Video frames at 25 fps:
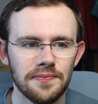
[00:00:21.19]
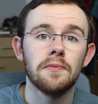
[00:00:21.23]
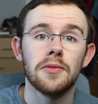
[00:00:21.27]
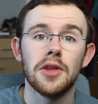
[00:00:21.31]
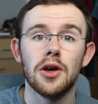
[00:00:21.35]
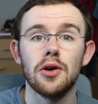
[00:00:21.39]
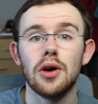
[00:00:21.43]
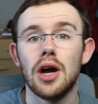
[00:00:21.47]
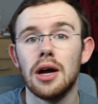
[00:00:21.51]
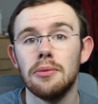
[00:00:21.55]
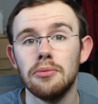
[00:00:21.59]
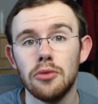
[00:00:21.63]

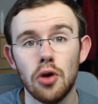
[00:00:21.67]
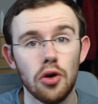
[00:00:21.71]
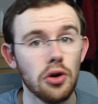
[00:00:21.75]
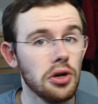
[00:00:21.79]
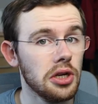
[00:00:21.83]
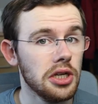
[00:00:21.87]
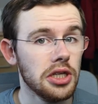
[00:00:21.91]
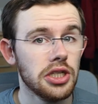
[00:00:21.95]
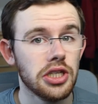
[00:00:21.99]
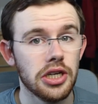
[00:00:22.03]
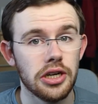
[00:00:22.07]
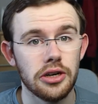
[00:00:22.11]
Now, I'm not
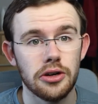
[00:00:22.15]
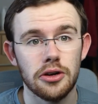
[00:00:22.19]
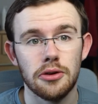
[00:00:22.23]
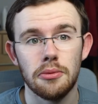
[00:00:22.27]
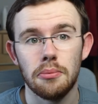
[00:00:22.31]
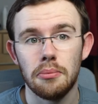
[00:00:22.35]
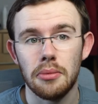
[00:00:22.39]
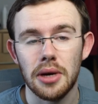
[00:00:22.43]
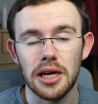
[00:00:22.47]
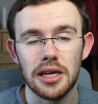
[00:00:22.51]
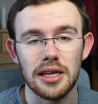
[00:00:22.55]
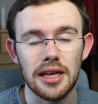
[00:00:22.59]
going to share
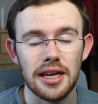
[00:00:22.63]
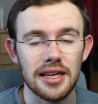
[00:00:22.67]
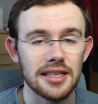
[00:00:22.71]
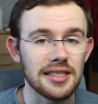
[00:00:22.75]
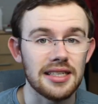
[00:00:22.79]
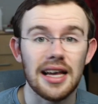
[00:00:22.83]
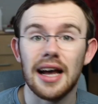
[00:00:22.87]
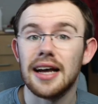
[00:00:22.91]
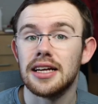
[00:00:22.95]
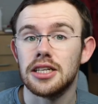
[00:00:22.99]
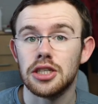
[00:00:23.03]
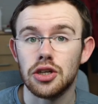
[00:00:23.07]
my
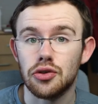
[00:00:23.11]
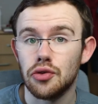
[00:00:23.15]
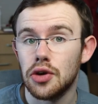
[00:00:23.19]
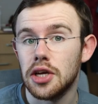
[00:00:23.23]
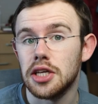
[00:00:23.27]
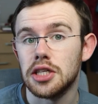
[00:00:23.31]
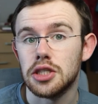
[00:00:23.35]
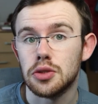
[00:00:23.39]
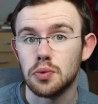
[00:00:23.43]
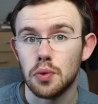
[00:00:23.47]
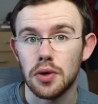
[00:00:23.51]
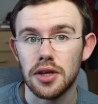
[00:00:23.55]
exact
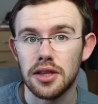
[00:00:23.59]
grades